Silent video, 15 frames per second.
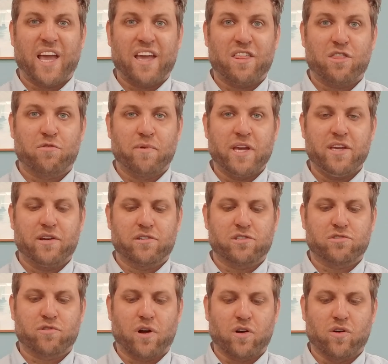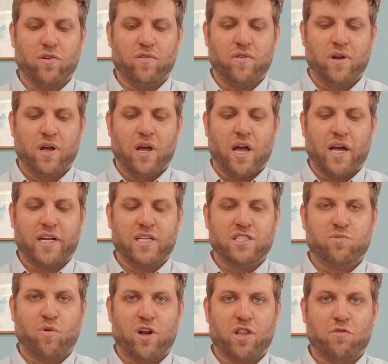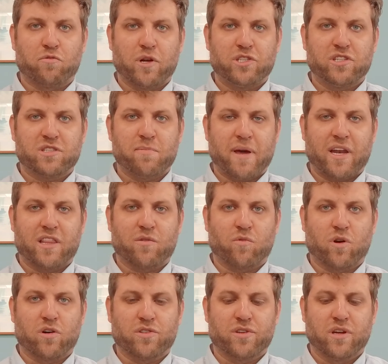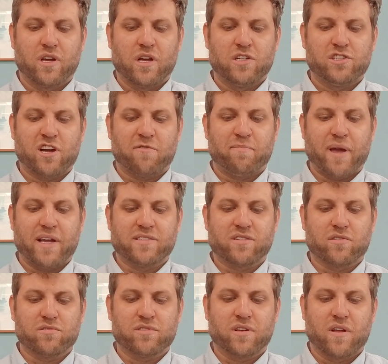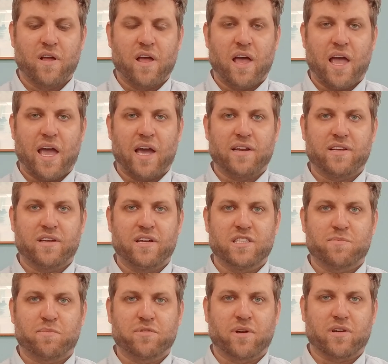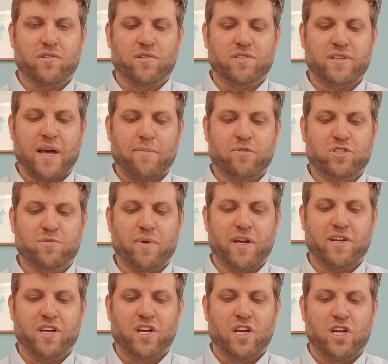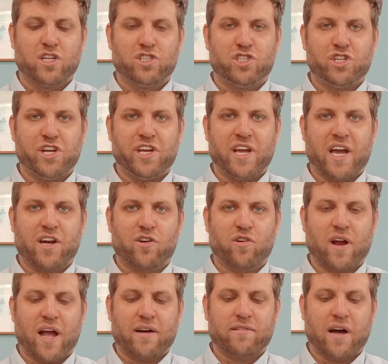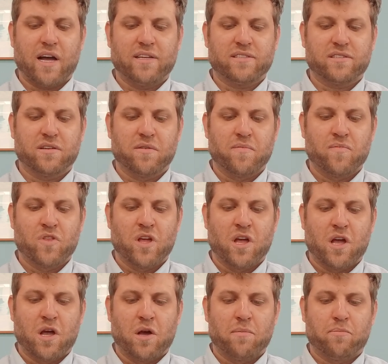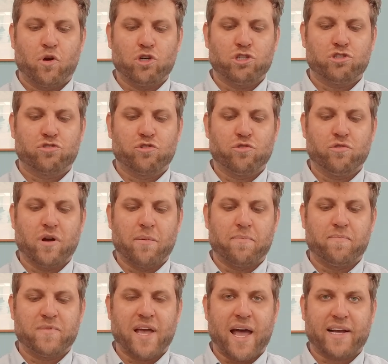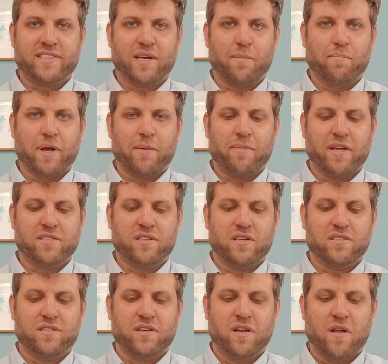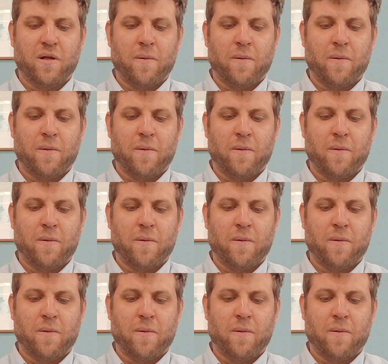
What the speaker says: a 3-year struggle against one of the richest men in the world, Jeff Bezos, and his political establishment, she and her allies pushed through a tax on big business